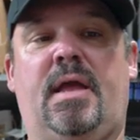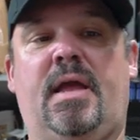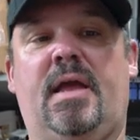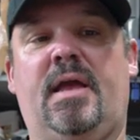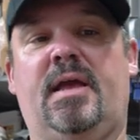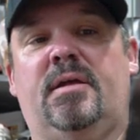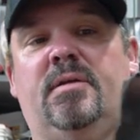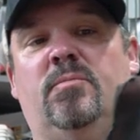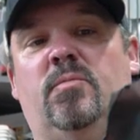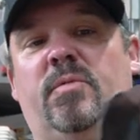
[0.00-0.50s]

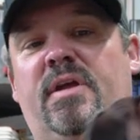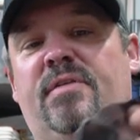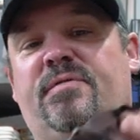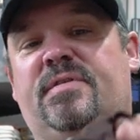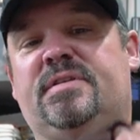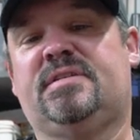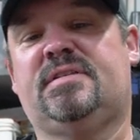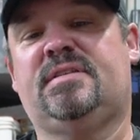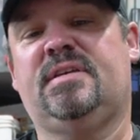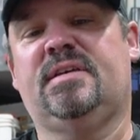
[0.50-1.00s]
and if
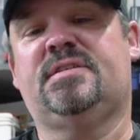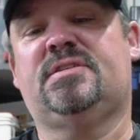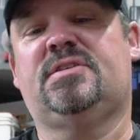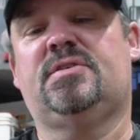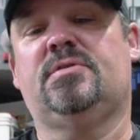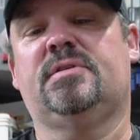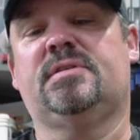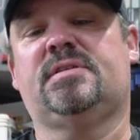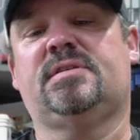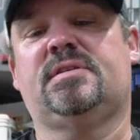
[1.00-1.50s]
it sticks
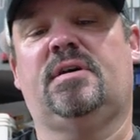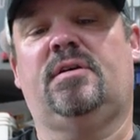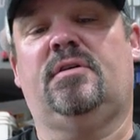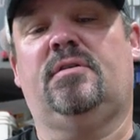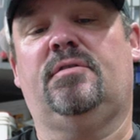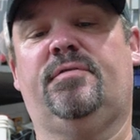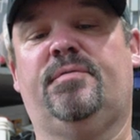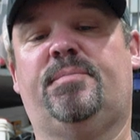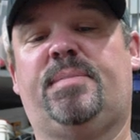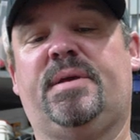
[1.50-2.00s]
to
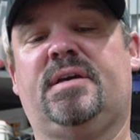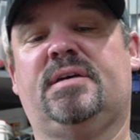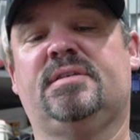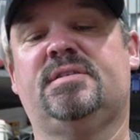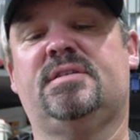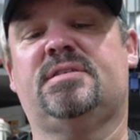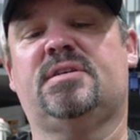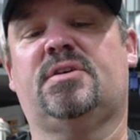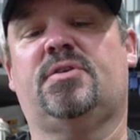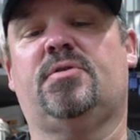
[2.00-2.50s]
itself,
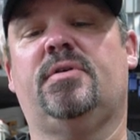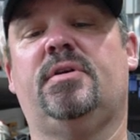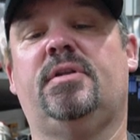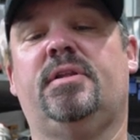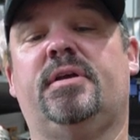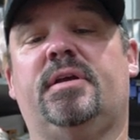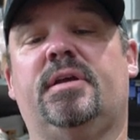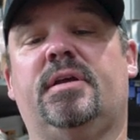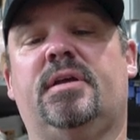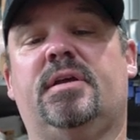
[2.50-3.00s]
because it's
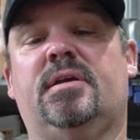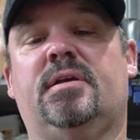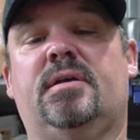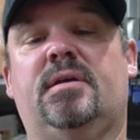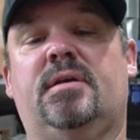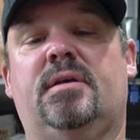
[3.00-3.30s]
acrylic,